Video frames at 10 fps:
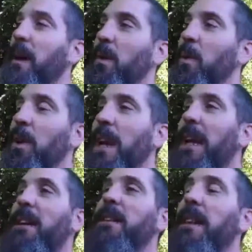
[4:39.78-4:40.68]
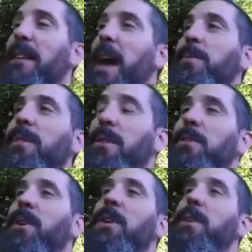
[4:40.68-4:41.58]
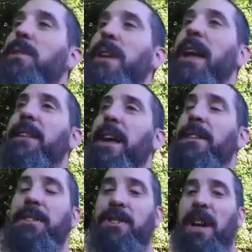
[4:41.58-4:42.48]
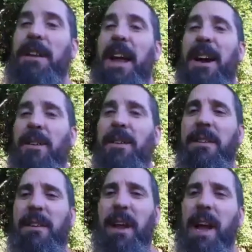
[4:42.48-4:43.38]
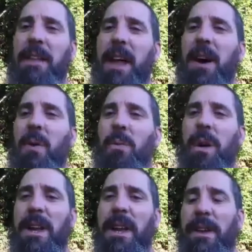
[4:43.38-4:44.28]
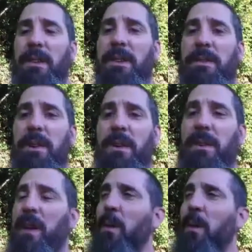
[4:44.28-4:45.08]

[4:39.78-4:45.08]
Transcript: when you get into these absolute truths, they tend to shut down and they don't want to hear the truth.